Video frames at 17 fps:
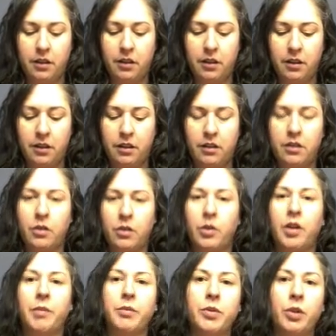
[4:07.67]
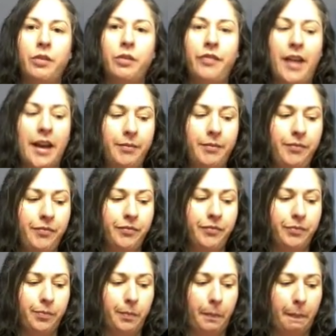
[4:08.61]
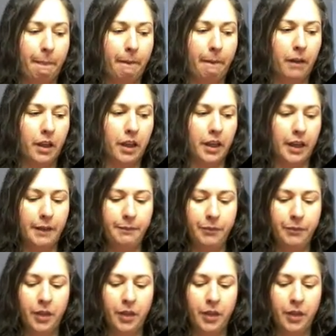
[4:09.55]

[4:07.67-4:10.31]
sodium sulfide. Okay.